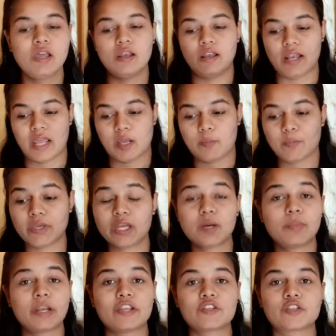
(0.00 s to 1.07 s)
like peer
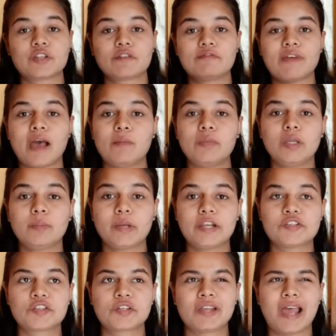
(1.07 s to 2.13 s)
pressure, family
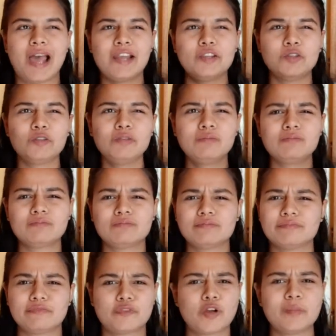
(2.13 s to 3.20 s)
pressure, and
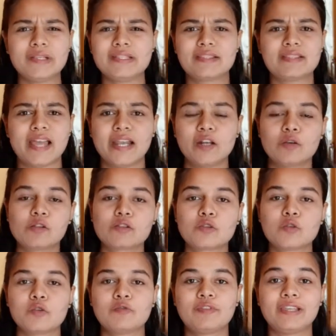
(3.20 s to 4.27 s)
from inside also
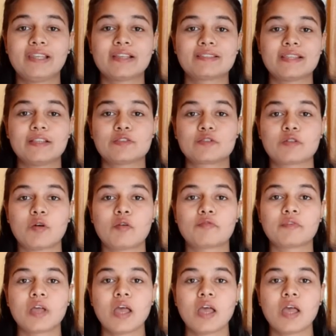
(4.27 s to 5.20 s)
you feel a sense of